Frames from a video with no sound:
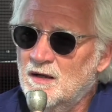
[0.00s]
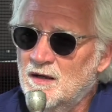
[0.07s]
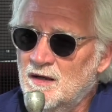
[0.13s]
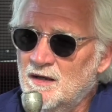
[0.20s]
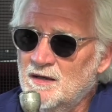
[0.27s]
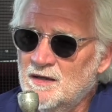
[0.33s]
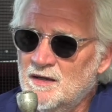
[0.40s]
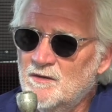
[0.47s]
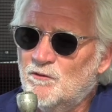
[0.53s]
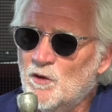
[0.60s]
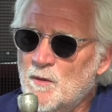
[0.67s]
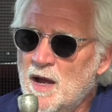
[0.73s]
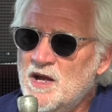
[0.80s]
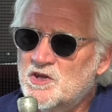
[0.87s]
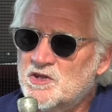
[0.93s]
uh,
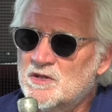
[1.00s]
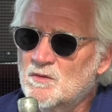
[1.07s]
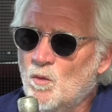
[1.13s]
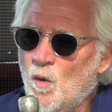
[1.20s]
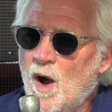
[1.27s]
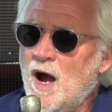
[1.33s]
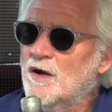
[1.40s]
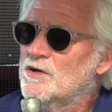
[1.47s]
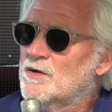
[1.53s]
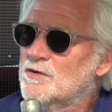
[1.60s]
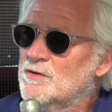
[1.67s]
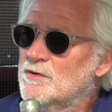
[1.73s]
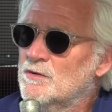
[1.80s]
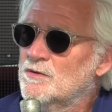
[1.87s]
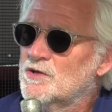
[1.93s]
information while you're
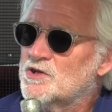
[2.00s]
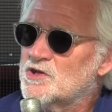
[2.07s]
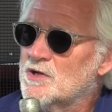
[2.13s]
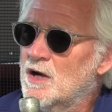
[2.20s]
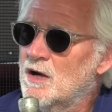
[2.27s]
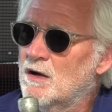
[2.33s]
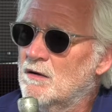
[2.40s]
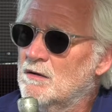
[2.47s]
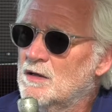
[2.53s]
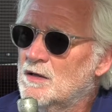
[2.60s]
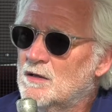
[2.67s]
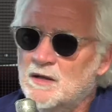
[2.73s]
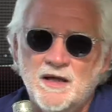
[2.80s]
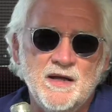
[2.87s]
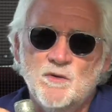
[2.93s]
doing the show,
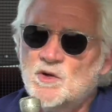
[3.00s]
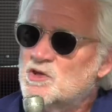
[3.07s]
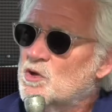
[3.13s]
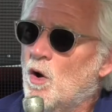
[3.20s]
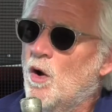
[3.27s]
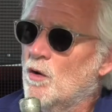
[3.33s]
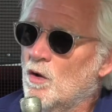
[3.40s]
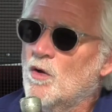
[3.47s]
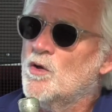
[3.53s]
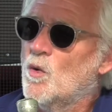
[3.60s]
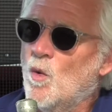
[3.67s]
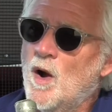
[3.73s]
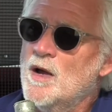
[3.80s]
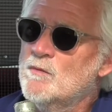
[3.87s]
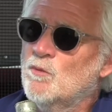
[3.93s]
it was all on the
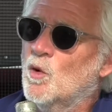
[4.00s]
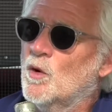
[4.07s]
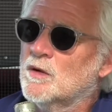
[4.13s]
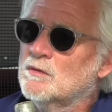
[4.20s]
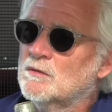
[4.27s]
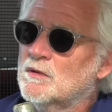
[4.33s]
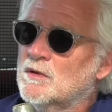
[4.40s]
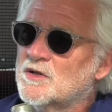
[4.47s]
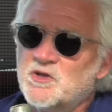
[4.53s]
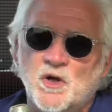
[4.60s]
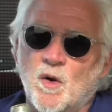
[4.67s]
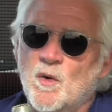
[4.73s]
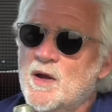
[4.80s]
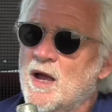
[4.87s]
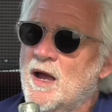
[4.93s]
whiteboard. Mm-hmm. That's
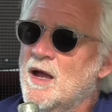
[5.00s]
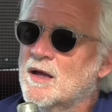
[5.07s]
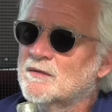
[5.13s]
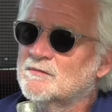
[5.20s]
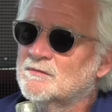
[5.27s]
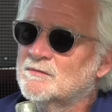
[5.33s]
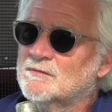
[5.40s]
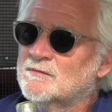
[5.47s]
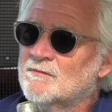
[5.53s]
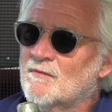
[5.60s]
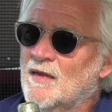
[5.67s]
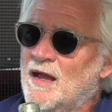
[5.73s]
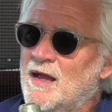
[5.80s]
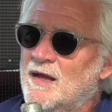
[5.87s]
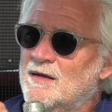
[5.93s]
all we had,
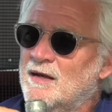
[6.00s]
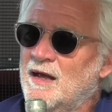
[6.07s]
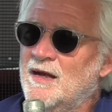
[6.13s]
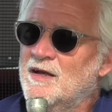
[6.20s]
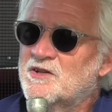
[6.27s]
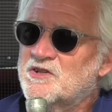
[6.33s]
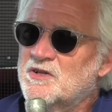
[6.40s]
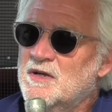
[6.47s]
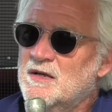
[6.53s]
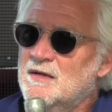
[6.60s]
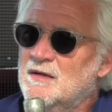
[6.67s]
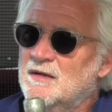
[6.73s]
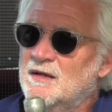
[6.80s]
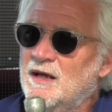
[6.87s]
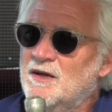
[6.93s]
and and it's
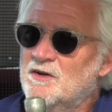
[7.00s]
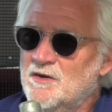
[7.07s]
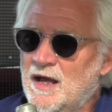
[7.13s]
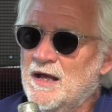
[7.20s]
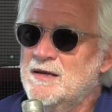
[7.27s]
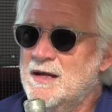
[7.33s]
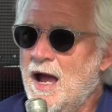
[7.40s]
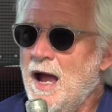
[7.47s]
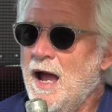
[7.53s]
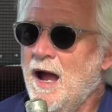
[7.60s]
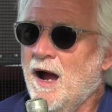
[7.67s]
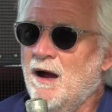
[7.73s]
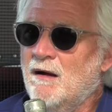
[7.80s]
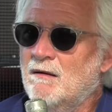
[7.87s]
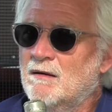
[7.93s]
you know, and
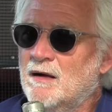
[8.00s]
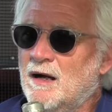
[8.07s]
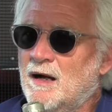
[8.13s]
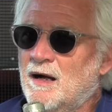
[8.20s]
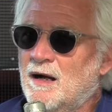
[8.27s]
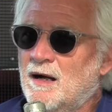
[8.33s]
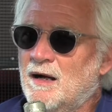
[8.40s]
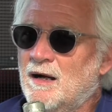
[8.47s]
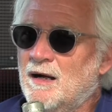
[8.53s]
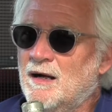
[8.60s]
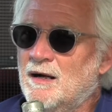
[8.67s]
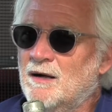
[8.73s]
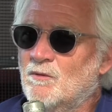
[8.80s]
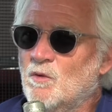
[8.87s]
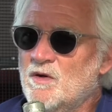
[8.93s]
now
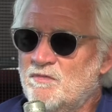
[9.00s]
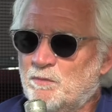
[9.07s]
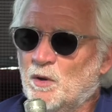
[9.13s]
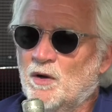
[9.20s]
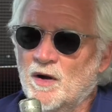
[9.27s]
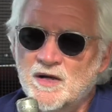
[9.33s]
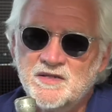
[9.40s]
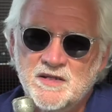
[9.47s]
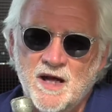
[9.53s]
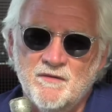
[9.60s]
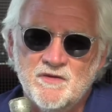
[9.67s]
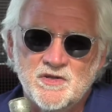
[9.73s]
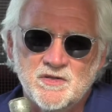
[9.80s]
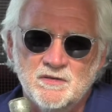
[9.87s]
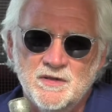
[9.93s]
uh, we've progressed.
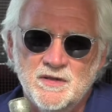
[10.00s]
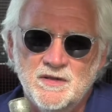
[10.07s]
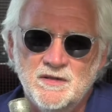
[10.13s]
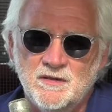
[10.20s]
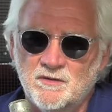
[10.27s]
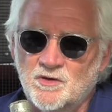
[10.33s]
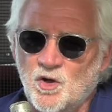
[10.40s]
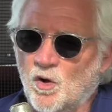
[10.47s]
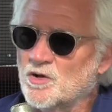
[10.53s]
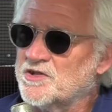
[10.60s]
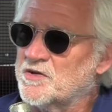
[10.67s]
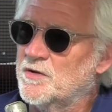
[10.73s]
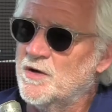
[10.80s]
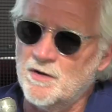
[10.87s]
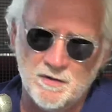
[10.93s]
Obviously, you know, call
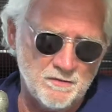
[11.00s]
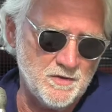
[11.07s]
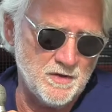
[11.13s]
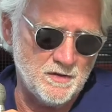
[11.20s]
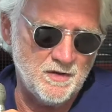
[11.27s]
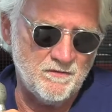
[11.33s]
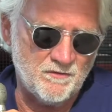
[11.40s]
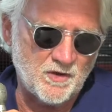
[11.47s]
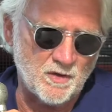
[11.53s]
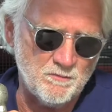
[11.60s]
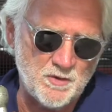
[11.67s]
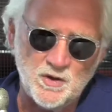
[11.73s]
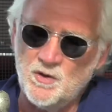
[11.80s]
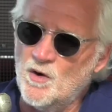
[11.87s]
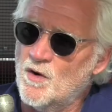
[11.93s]
screener. You know, you have a
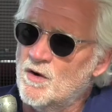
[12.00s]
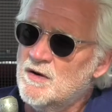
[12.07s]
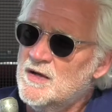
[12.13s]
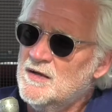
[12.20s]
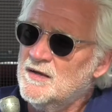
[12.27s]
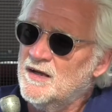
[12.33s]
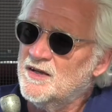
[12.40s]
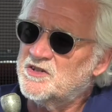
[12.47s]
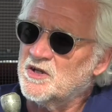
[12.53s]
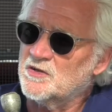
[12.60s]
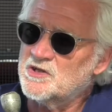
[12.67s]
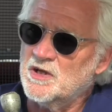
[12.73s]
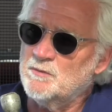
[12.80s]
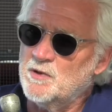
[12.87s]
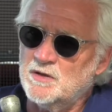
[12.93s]
computer. Yeah. It
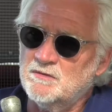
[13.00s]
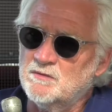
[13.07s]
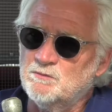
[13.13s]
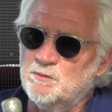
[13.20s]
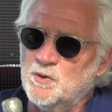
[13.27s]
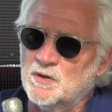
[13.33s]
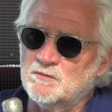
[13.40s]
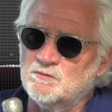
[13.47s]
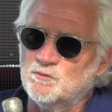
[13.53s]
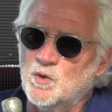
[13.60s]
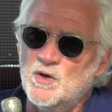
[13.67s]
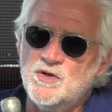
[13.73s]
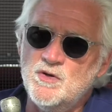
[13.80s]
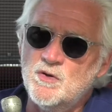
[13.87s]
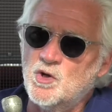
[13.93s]
tells you. But but
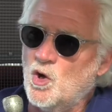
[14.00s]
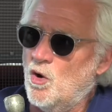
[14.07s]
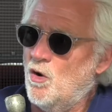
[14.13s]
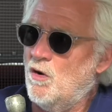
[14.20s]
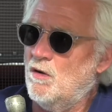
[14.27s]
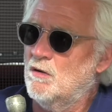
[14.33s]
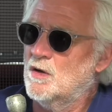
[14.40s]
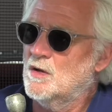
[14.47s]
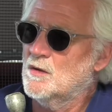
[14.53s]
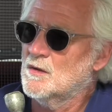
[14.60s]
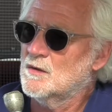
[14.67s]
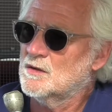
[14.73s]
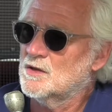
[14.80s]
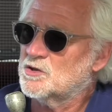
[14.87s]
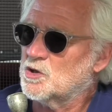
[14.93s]
when you call,
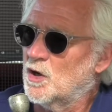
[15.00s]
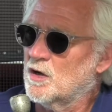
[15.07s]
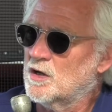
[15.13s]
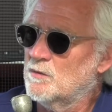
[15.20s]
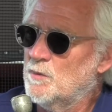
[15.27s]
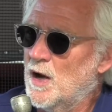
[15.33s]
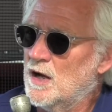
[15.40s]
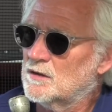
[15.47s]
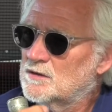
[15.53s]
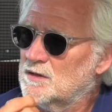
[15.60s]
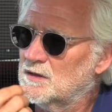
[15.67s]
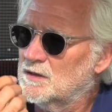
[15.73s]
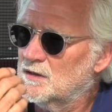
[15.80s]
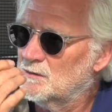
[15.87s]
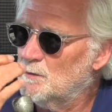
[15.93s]
mm-hmm. Uh, talk about
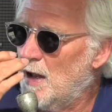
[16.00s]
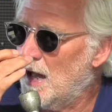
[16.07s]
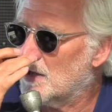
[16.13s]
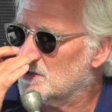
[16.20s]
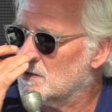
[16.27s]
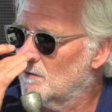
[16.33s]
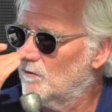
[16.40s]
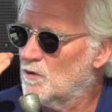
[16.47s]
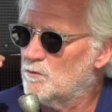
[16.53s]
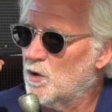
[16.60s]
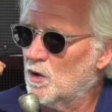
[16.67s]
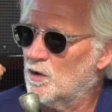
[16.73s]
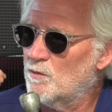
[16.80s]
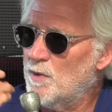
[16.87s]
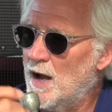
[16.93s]
uh, Madison
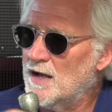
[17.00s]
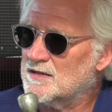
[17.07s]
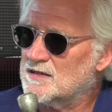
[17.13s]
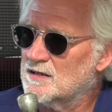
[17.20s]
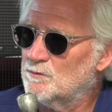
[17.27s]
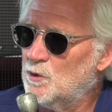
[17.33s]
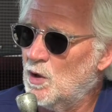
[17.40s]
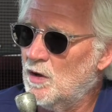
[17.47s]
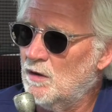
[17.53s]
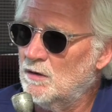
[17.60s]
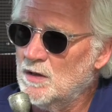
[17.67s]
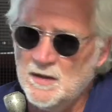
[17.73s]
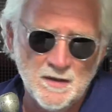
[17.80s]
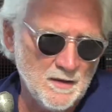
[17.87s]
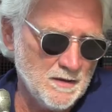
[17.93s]
football or
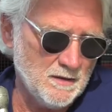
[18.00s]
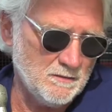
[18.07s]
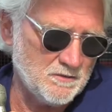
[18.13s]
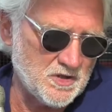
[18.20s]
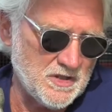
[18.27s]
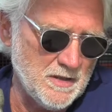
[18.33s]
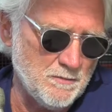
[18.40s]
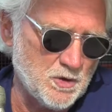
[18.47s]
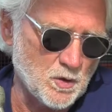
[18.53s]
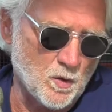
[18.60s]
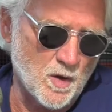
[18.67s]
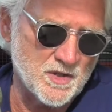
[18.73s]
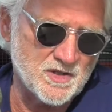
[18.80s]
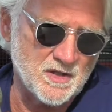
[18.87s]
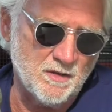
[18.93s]
basketball. Tim
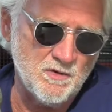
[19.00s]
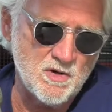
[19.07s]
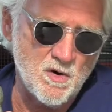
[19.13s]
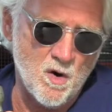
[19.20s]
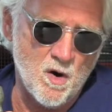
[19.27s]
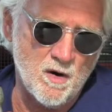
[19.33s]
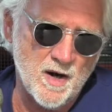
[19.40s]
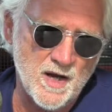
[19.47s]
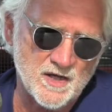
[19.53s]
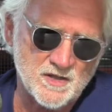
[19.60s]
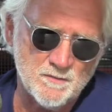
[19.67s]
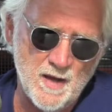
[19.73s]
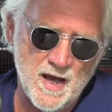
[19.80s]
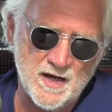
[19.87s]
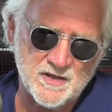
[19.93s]
Torrance,
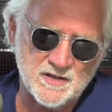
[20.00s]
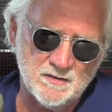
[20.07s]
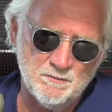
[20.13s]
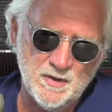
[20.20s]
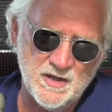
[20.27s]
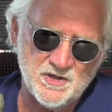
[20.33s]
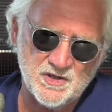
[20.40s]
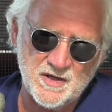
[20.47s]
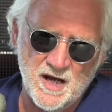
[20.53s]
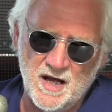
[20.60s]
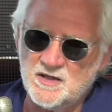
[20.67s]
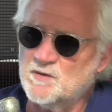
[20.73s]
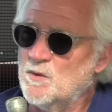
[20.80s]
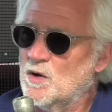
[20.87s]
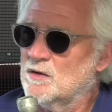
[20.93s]
WRX, Madison Beach,
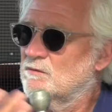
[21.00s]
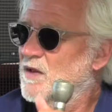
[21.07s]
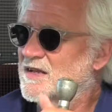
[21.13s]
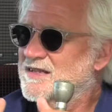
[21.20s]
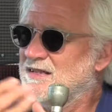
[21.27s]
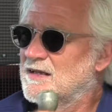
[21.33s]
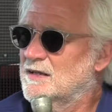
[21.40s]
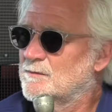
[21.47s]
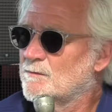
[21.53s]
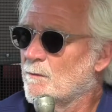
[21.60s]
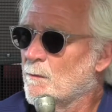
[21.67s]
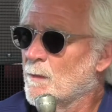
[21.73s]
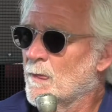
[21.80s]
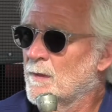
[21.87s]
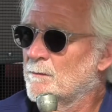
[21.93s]
Scottsburg. That's right. it.
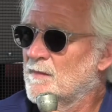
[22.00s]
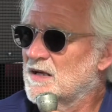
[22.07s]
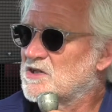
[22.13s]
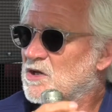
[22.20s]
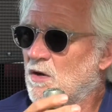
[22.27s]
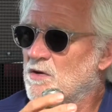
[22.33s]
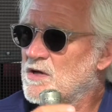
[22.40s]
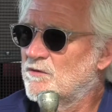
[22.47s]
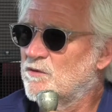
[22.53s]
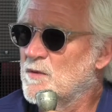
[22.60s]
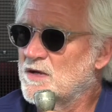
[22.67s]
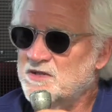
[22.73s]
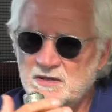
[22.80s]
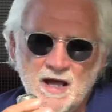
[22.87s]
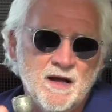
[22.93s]
Mm-hmm. That's all the information.